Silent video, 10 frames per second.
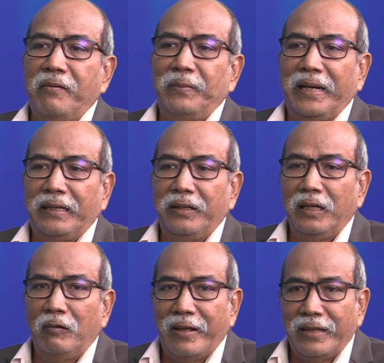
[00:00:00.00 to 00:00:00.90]

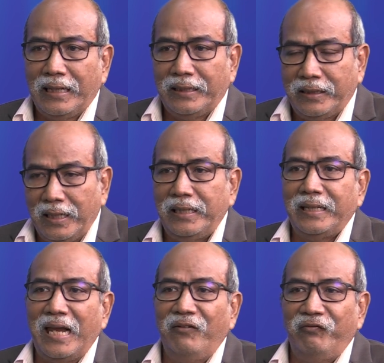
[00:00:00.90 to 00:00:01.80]
material, whereas
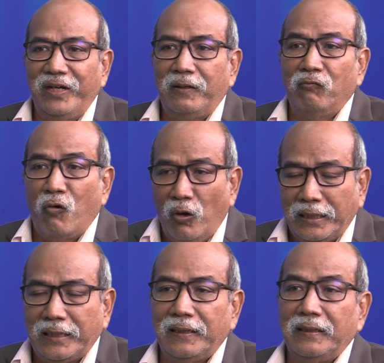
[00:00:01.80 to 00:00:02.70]
39 feet was
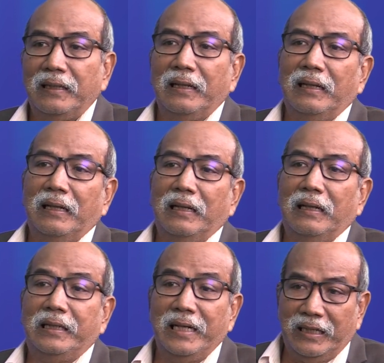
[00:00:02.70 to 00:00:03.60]

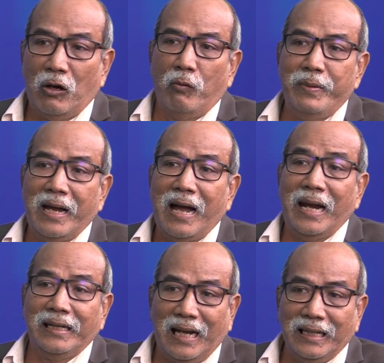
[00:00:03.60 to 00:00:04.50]
Tsingtao beer,
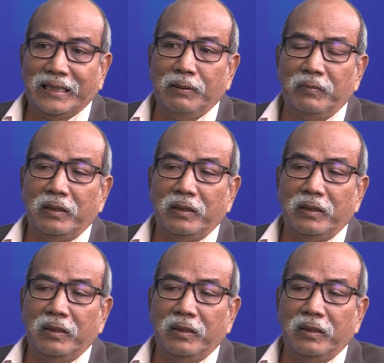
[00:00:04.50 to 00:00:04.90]
uncustomed.